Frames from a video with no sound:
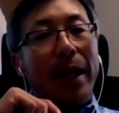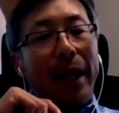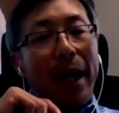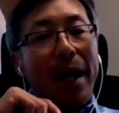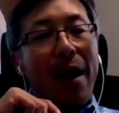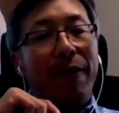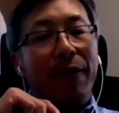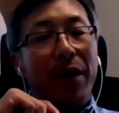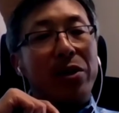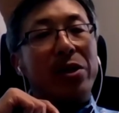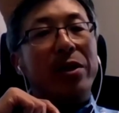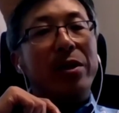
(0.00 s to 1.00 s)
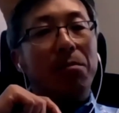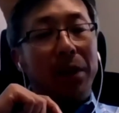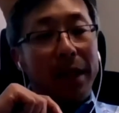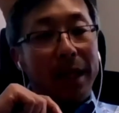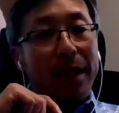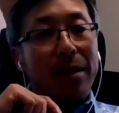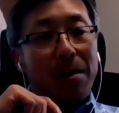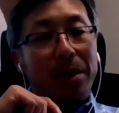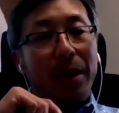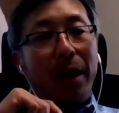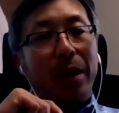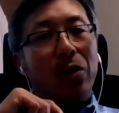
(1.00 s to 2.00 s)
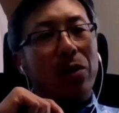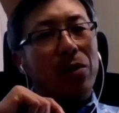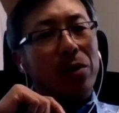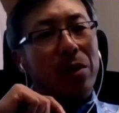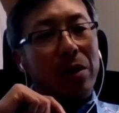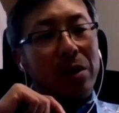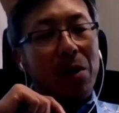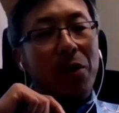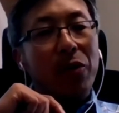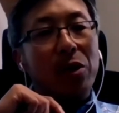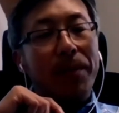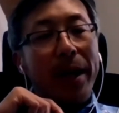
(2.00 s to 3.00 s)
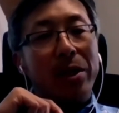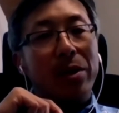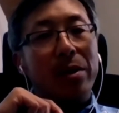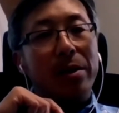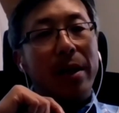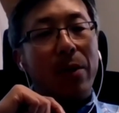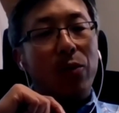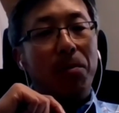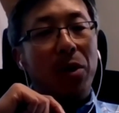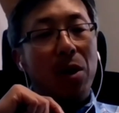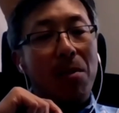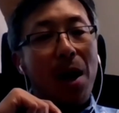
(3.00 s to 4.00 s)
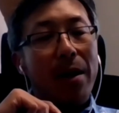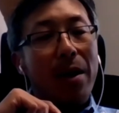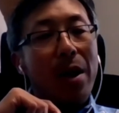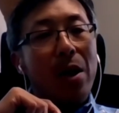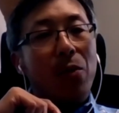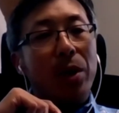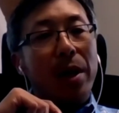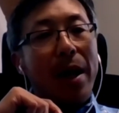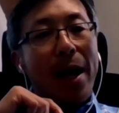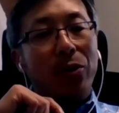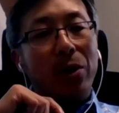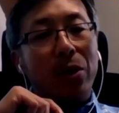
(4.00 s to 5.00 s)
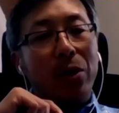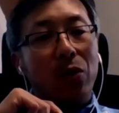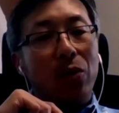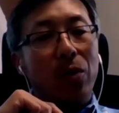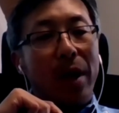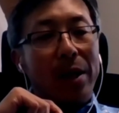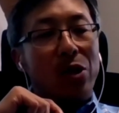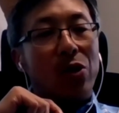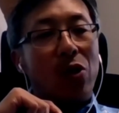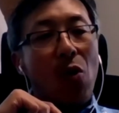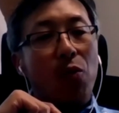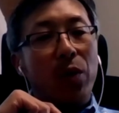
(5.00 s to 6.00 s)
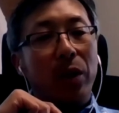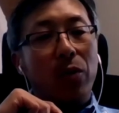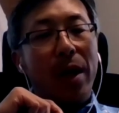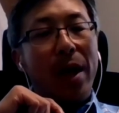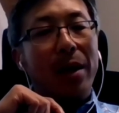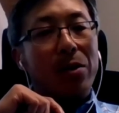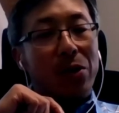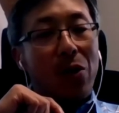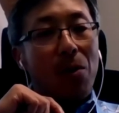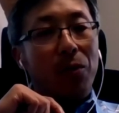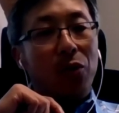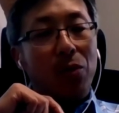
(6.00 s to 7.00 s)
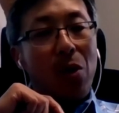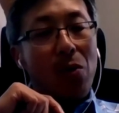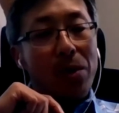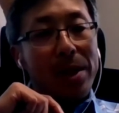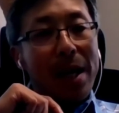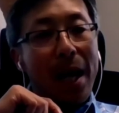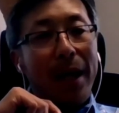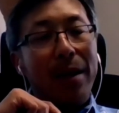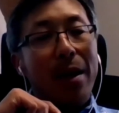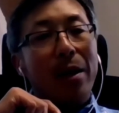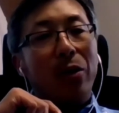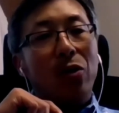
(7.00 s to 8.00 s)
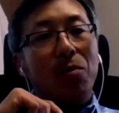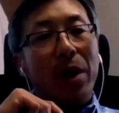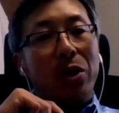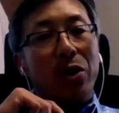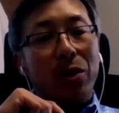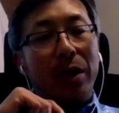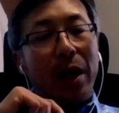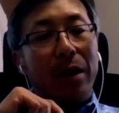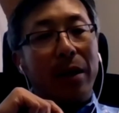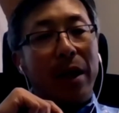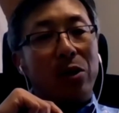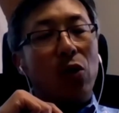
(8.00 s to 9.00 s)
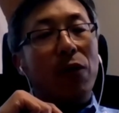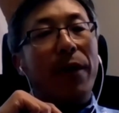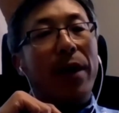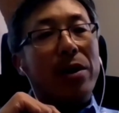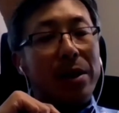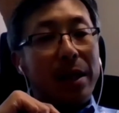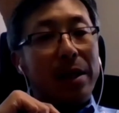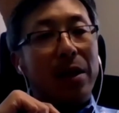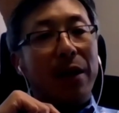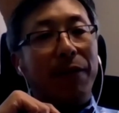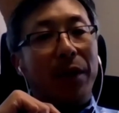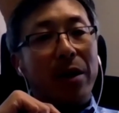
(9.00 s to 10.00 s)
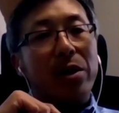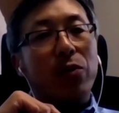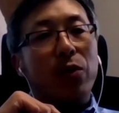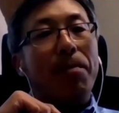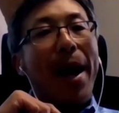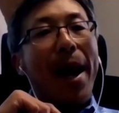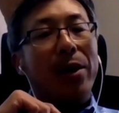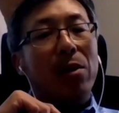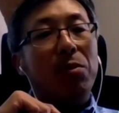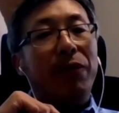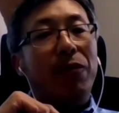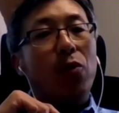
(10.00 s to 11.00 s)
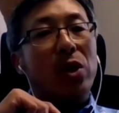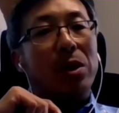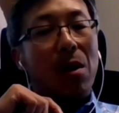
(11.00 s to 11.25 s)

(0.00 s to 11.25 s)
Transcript: they can have variceal bleed, you know what I'm saying? So some of those patients that we put them on, we actually do a scope, we do an endoscope to go inside to make sure that there's no varices. If there is, we band them before we